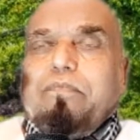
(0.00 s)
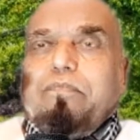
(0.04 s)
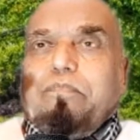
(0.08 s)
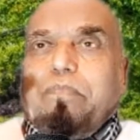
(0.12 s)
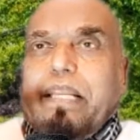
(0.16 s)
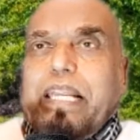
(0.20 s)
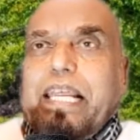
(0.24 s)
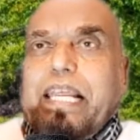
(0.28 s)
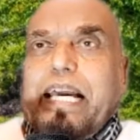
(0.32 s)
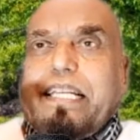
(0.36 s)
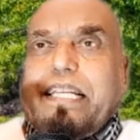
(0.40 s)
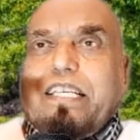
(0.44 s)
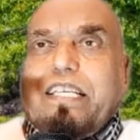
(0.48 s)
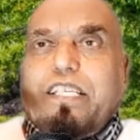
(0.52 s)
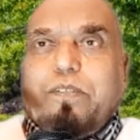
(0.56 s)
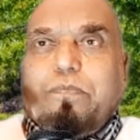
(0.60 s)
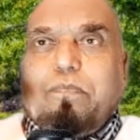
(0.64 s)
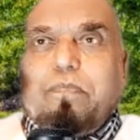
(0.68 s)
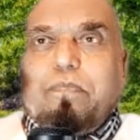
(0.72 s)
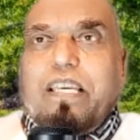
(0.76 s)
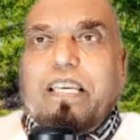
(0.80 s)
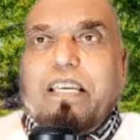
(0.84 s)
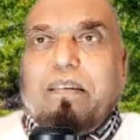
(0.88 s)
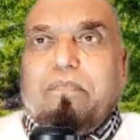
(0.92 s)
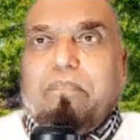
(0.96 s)
Biryani is
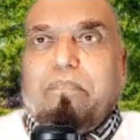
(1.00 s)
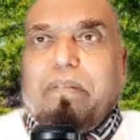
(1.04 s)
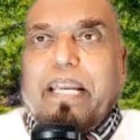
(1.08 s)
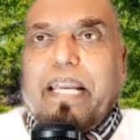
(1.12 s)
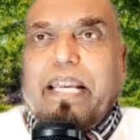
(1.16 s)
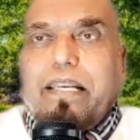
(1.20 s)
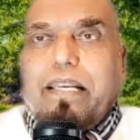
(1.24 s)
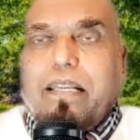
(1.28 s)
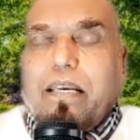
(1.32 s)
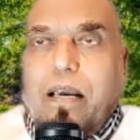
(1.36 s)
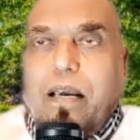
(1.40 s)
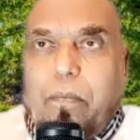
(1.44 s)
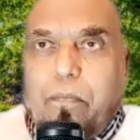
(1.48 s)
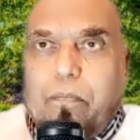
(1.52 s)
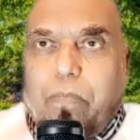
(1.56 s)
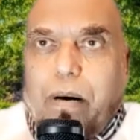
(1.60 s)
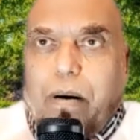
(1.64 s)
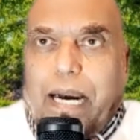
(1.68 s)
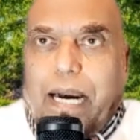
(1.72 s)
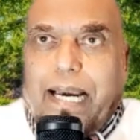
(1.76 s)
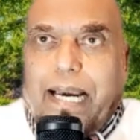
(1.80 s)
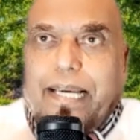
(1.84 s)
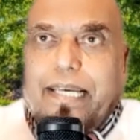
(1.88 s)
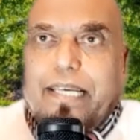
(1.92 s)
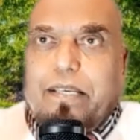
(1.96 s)
being made
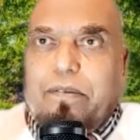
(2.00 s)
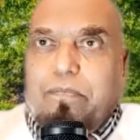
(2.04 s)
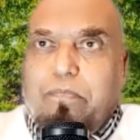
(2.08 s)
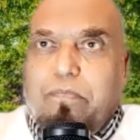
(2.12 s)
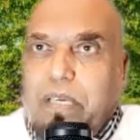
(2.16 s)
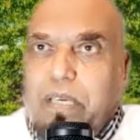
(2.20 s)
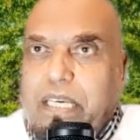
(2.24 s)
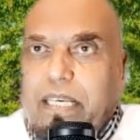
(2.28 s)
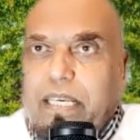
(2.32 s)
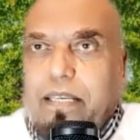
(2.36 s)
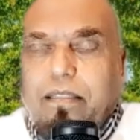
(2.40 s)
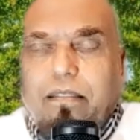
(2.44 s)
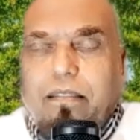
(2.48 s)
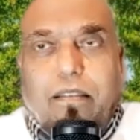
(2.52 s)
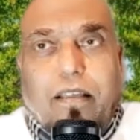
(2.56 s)
by me.